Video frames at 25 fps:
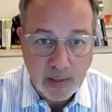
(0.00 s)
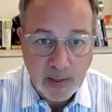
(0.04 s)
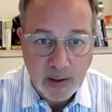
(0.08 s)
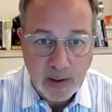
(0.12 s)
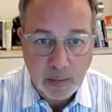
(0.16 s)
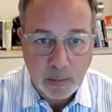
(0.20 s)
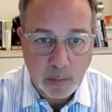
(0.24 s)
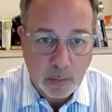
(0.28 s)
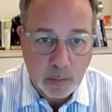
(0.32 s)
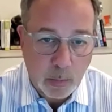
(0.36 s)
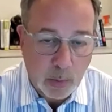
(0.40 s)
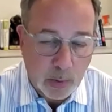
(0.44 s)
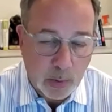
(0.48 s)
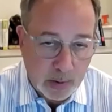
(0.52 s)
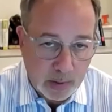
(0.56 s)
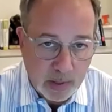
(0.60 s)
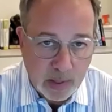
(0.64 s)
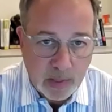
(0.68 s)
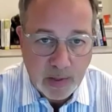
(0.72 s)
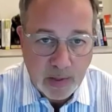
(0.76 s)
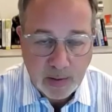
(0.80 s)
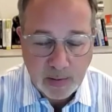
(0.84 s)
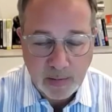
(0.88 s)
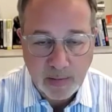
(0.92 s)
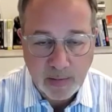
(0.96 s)
that one of the
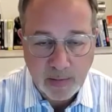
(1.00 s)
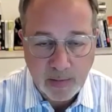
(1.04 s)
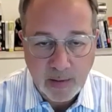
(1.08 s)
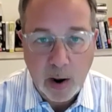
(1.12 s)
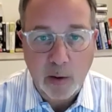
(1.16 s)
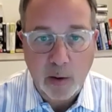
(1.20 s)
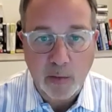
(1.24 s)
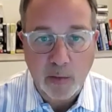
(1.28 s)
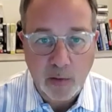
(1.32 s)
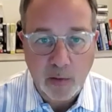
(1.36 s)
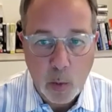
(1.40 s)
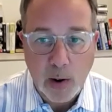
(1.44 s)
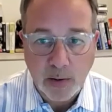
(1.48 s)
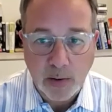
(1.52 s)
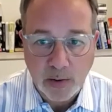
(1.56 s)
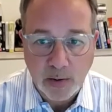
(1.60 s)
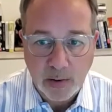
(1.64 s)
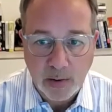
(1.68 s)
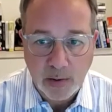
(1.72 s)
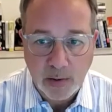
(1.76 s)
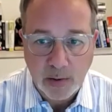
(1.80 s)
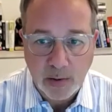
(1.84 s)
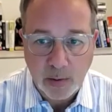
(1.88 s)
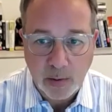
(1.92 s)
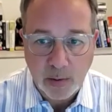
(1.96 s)
things they also want to
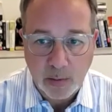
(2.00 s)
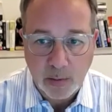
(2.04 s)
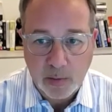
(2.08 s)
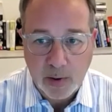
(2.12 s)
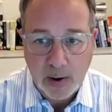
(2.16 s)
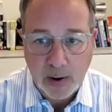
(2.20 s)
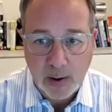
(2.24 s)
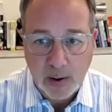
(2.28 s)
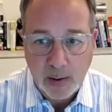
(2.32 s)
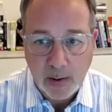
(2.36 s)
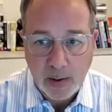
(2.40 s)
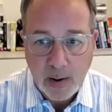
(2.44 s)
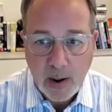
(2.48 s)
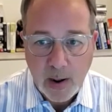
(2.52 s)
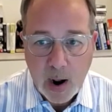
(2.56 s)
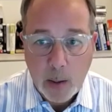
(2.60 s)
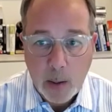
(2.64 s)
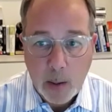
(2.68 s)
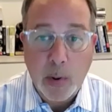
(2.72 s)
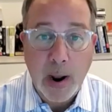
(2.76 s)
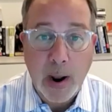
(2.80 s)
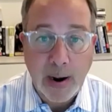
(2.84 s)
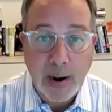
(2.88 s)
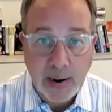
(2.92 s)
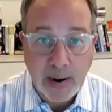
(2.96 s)
do is create a
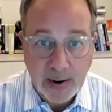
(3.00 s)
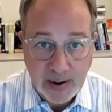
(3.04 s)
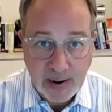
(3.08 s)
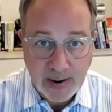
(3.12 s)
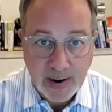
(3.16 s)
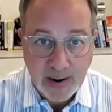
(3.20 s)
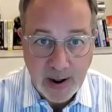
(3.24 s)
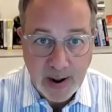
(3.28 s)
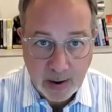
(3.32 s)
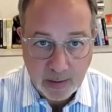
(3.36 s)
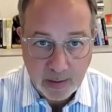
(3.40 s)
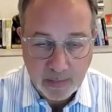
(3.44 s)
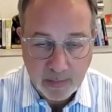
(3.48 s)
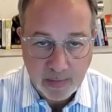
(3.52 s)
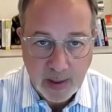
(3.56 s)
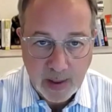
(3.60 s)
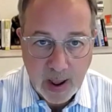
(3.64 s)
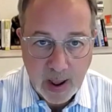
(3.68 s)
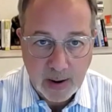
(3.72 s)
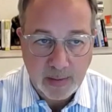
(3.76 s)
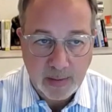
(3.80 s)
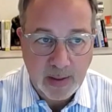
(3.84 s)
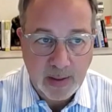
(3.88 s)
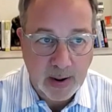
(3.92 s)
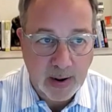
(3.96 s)
branded index
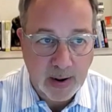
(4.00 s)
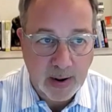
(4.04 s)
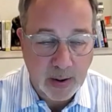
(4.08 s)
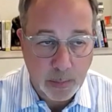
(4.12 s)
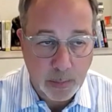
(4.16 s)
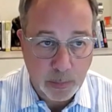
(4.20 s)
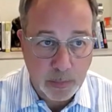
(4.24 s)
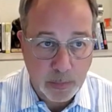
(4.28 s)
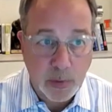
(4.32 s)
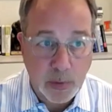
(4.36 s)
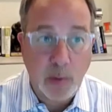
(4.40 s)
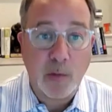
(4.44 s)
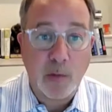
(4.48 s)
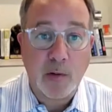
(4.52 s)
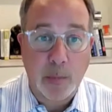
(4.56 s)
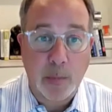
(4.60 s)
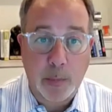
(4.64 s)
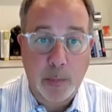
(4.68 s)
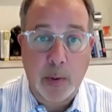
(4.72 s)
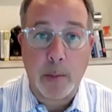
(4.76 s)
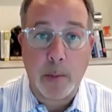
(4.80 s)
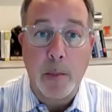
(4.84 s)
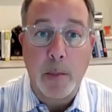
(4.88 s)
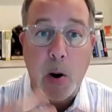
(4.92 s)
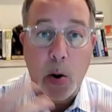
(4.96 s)
that they can use to
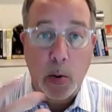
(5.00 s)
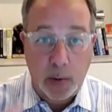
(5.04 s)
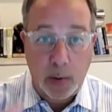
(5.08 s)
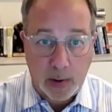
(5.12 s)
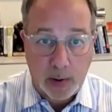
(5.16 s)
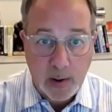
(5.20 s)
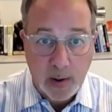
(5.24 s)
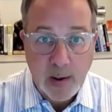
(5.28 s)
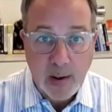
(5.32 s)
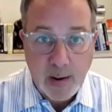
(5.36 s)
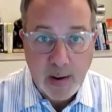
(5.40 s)
promote